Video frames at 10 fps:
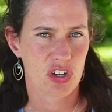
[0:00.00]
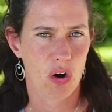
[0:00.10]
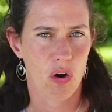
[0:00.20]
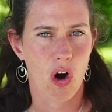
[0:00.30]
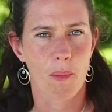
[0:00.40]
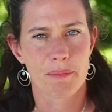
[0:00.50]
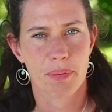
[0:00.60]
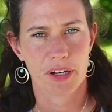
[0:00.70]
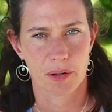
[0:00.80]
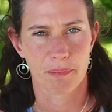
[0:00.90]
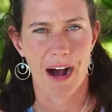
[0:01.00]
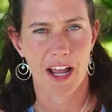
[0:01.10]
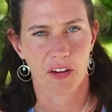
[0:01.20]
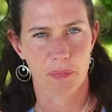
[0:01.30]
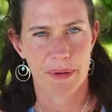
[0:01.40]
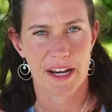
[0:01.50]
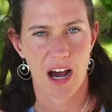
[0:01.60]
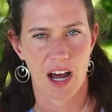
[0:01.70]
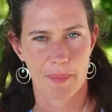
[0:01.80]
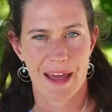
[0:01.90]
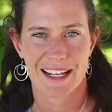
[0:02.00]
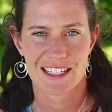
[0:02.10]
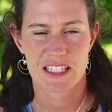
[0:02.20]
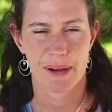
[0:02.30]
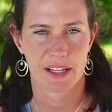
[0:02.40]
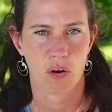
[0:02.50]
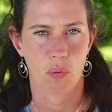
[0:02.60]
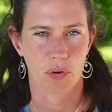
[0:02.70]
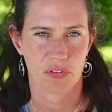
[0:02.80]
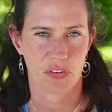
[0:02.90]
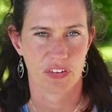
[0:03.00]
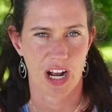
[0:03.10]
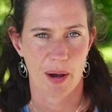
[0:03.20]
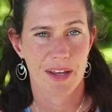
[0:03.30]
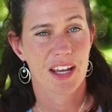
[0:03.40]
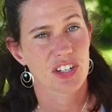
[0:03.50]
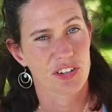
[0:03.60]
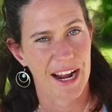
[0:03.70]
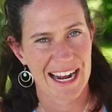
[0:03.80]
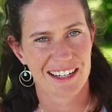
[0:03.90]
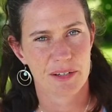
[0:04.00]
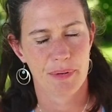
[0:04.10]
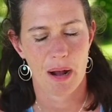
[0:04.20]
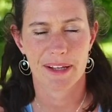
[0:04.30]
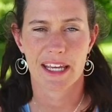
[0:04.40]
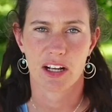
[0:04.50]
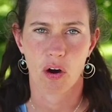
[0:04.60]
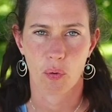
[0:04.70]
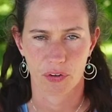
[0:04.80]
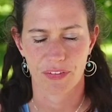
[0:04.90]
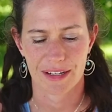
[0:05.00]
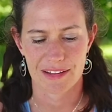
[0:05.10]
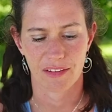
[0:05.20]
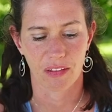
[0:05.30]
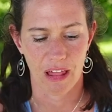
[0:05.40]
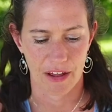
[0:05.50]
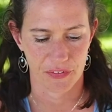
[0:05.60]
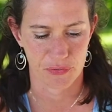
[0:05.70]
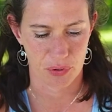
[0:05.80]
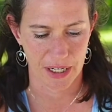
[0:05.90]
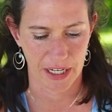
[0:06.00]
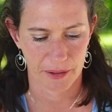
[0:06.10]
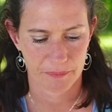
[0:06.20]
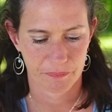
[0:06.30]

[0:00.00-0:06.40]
home and put your mild bit on him and expect the horse to stop. You're actually probably getting a horse that needs lots of training.